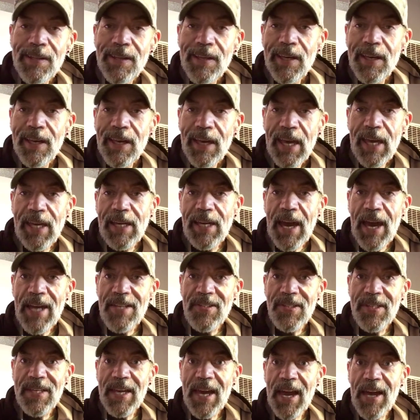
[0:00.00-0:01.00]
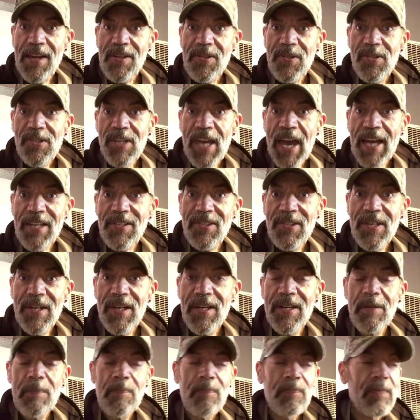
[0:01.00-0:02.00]
Hey guys and gals, Jax
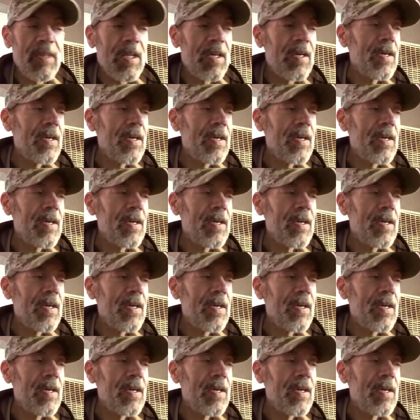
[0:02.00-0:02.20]
here